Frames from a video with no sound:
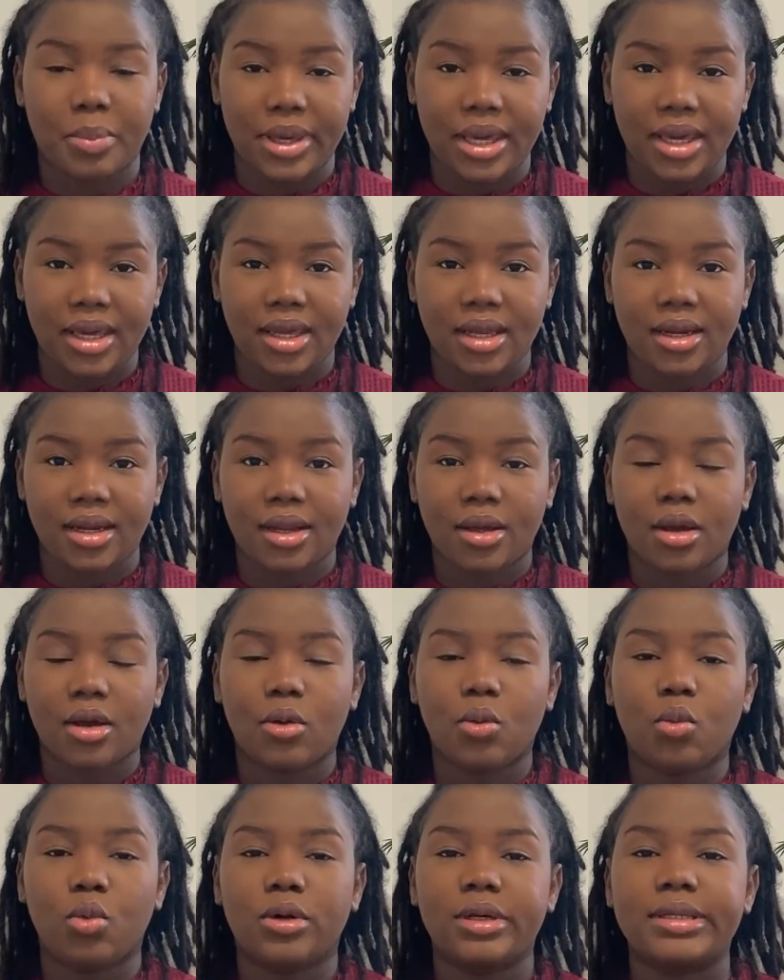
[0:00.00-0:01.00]
pain
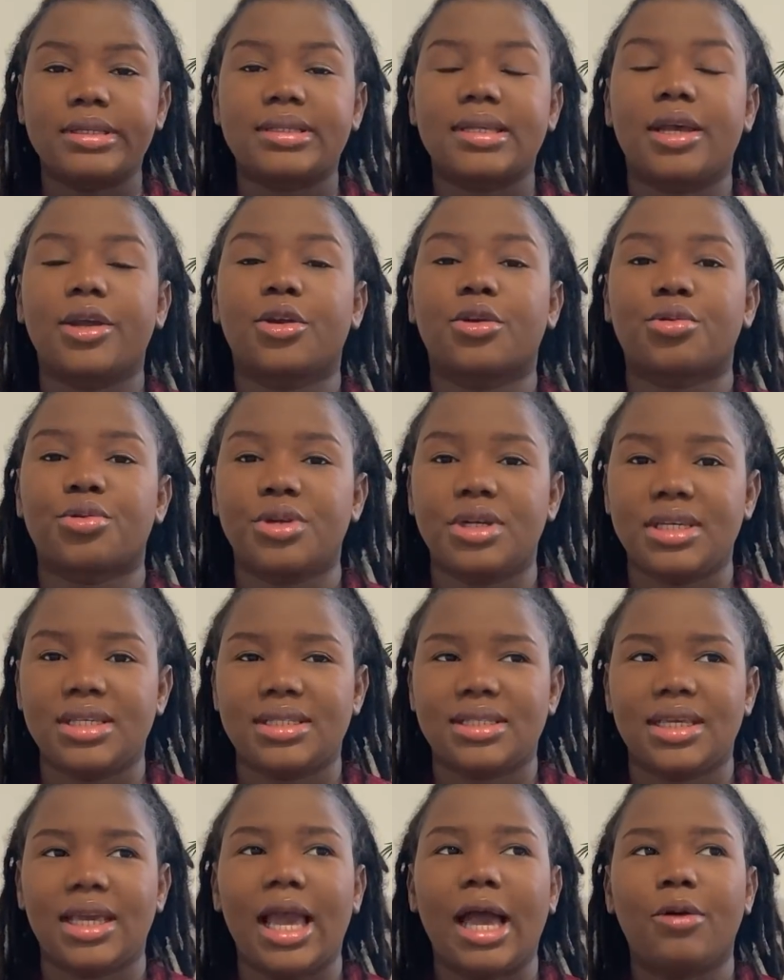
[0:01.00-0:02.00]
was
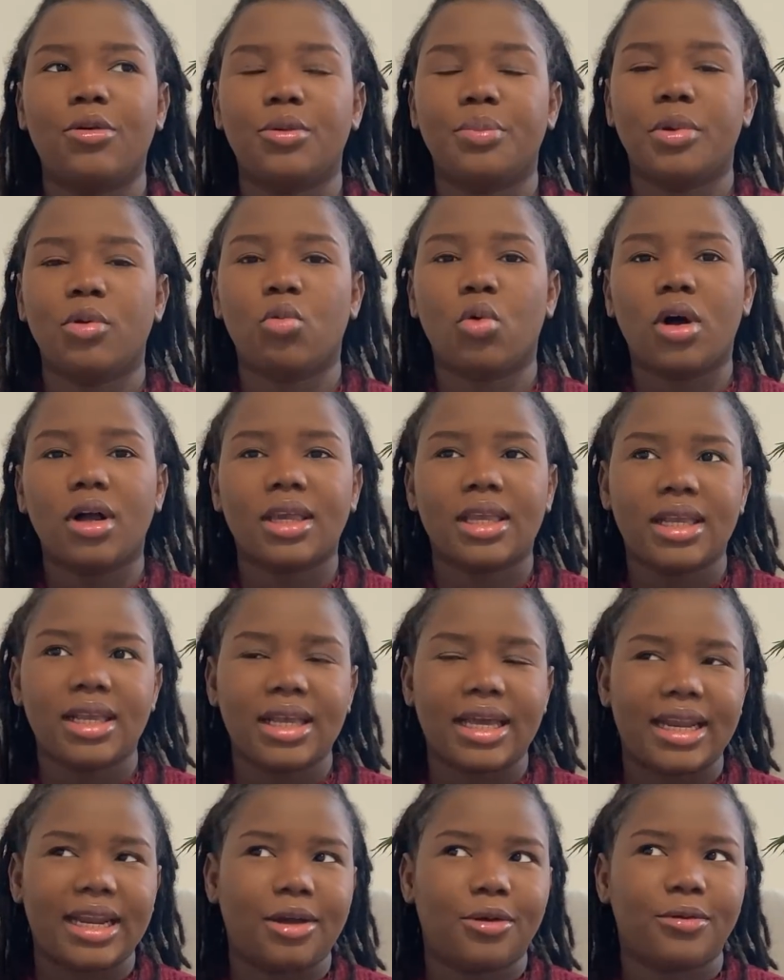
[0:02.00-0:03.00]
crazy. I would be walking
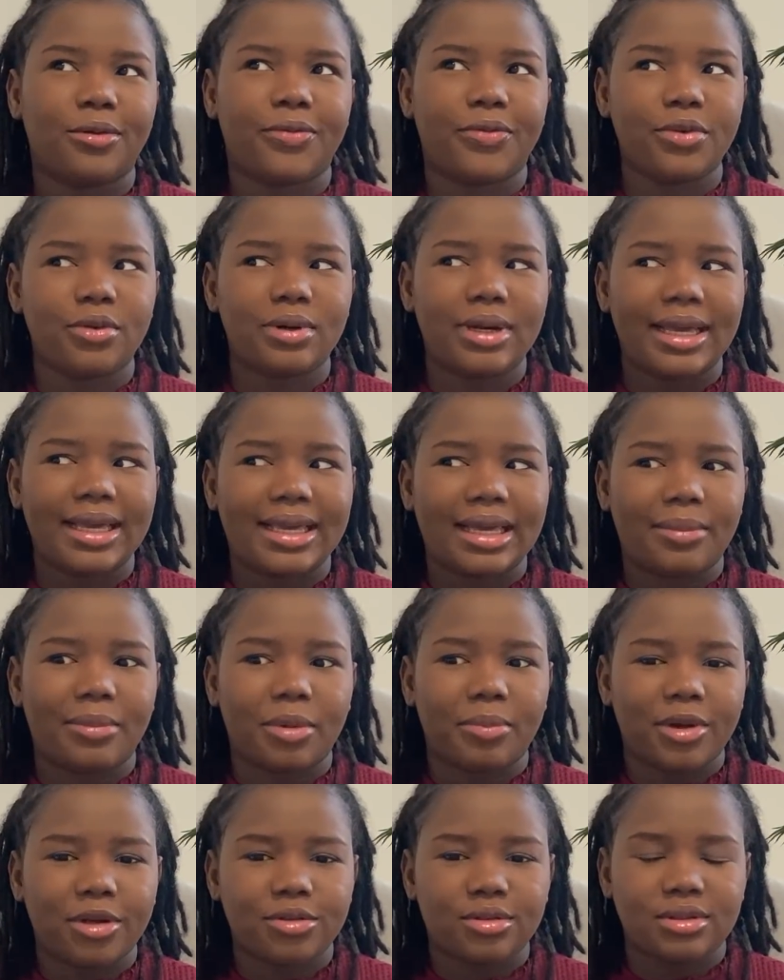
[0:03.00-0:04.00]
and I would feel like I'm
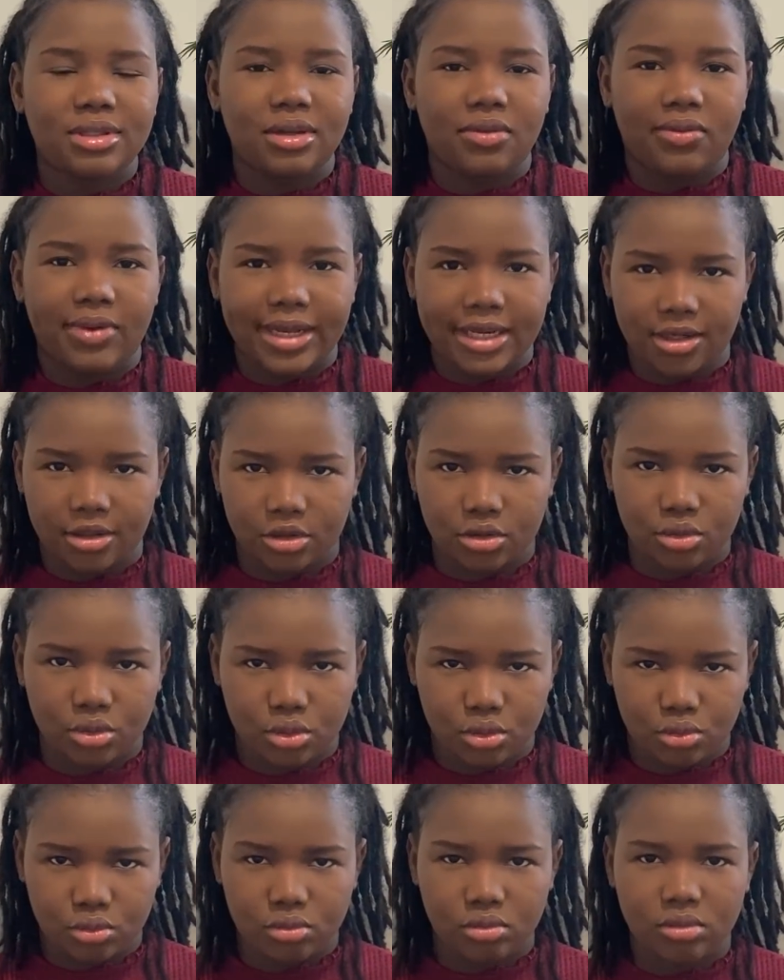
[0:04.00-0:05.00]
about to divide into
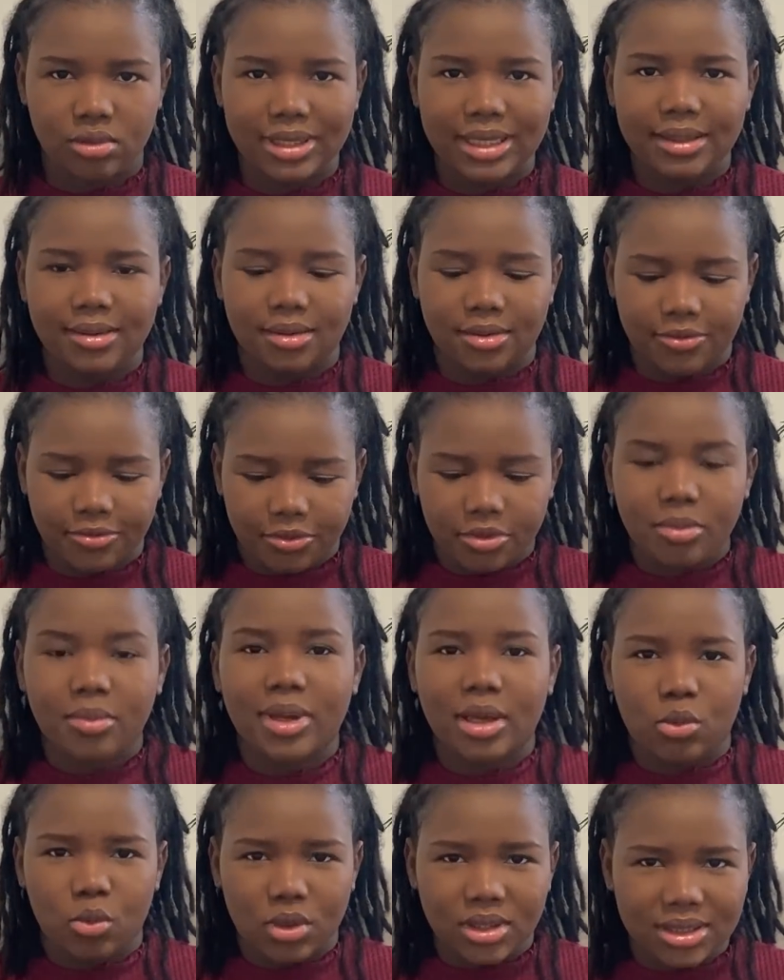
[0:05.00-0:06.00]
two, like from
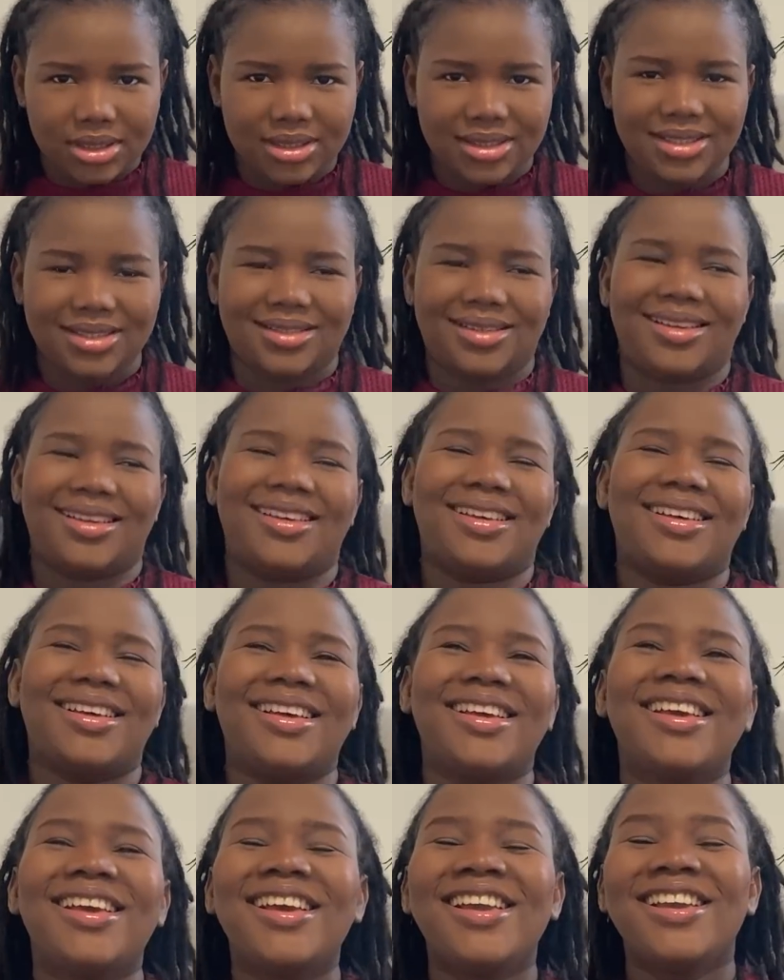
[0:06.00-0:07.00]
my waist.
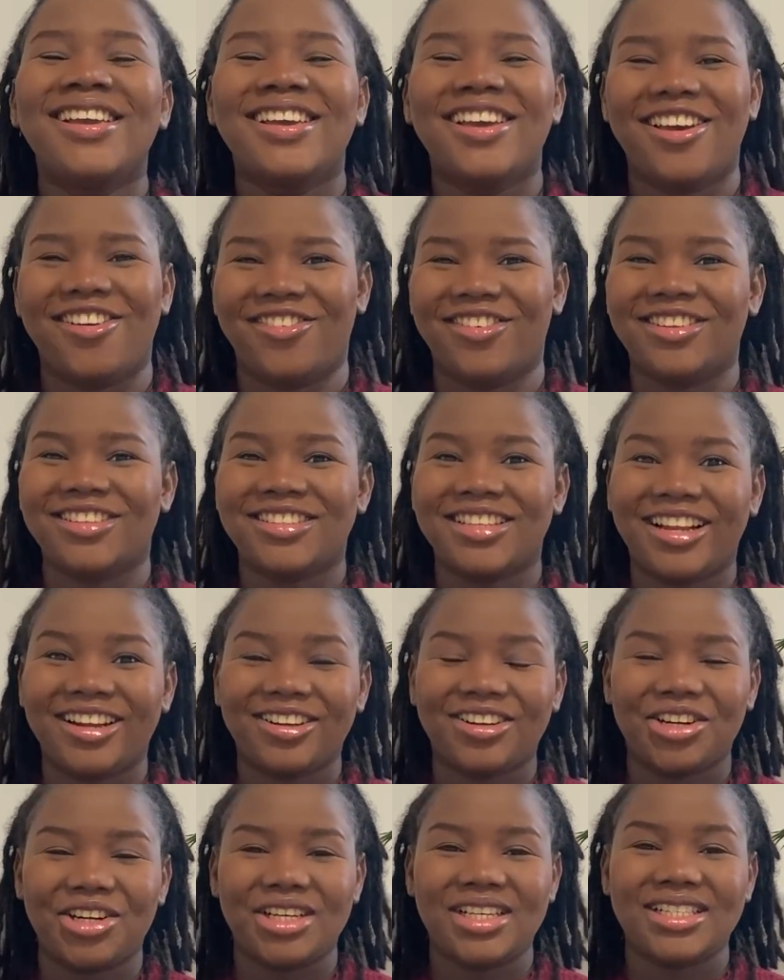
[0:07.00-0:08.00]
It was
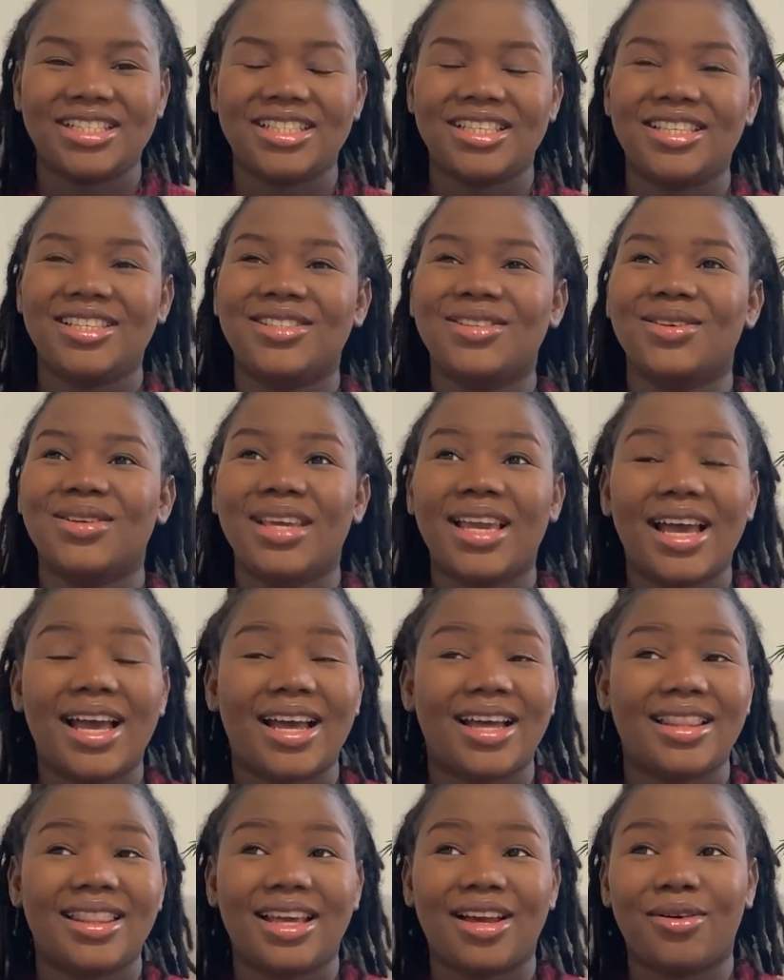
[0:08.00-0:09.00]
that crazy. So
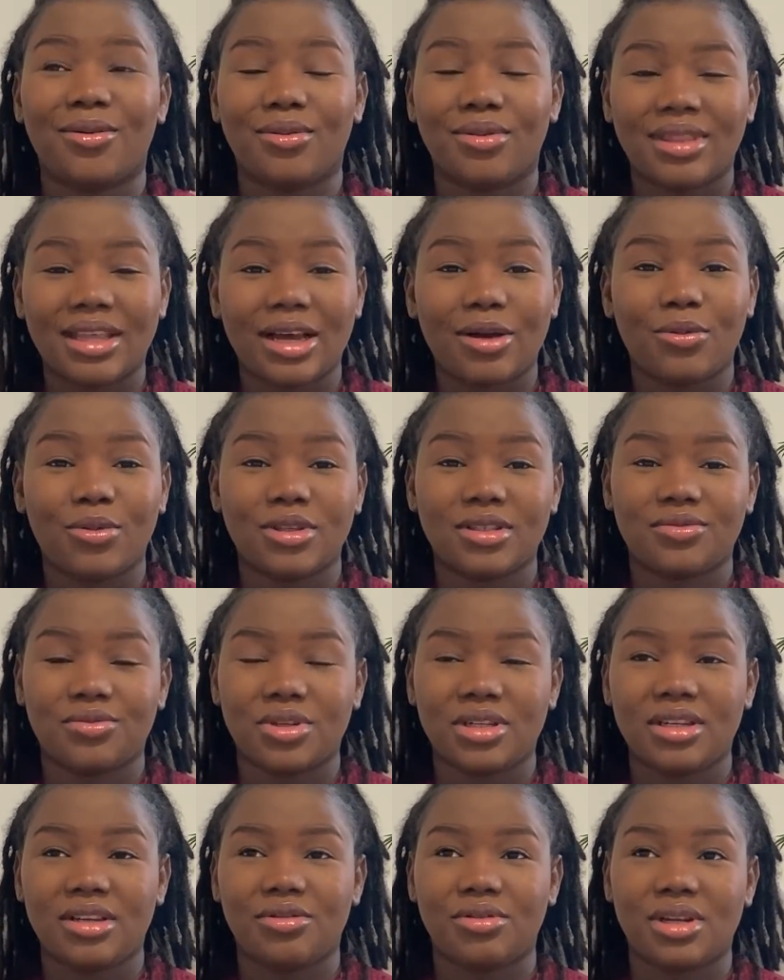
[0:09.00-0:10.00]
yeah, that was
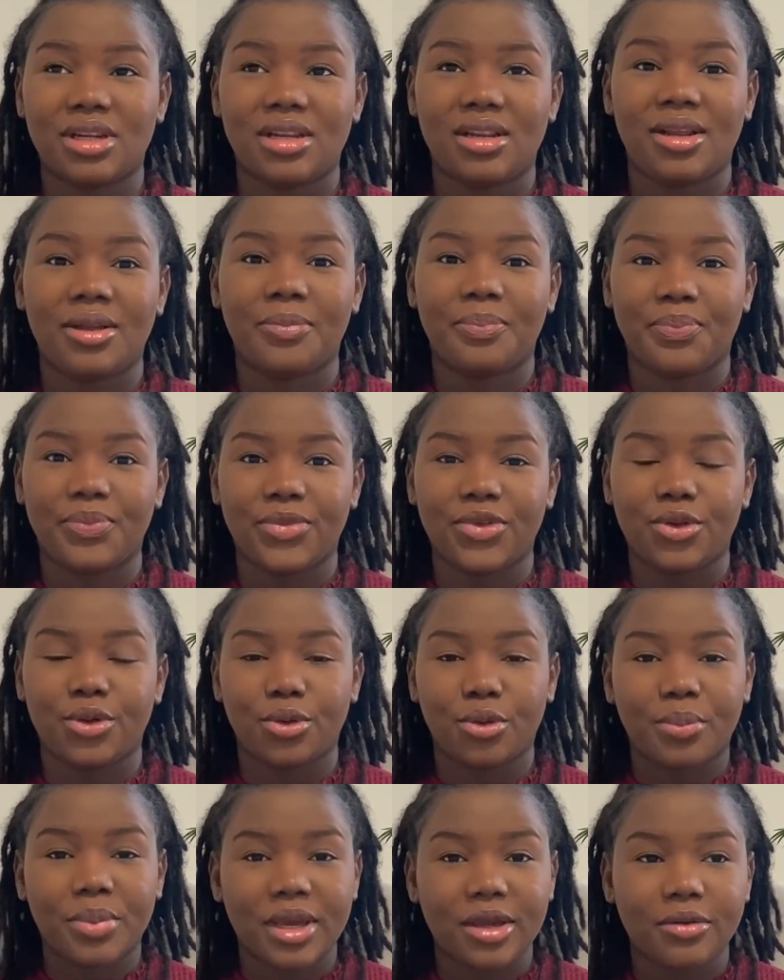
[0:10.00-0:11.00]
really, really,
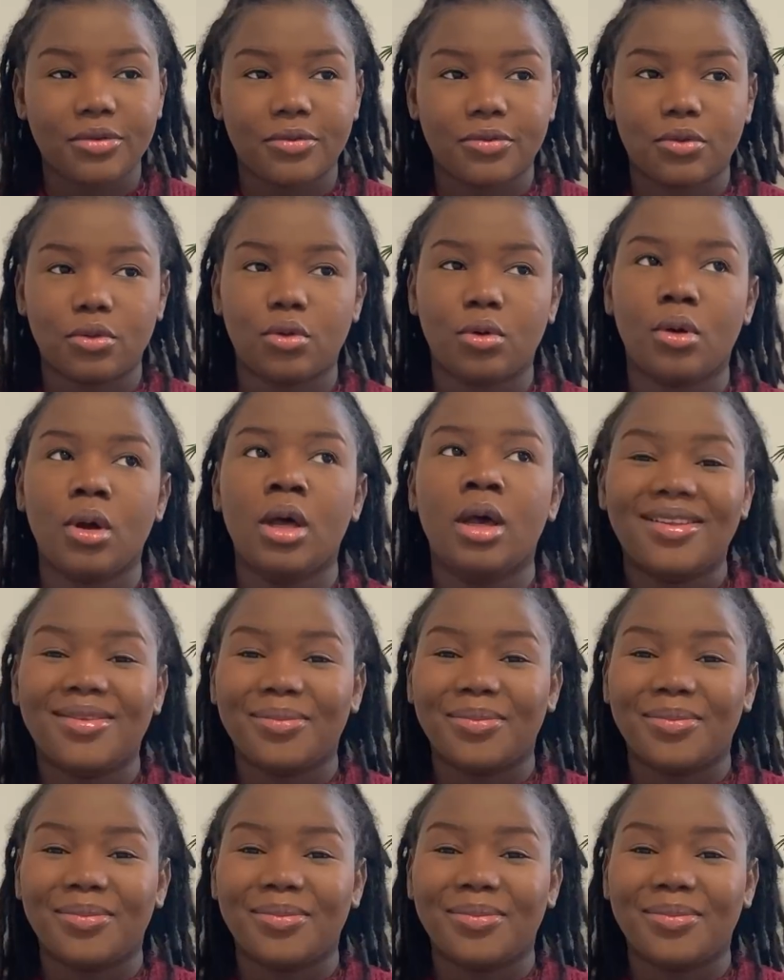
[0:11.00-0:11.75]
painful.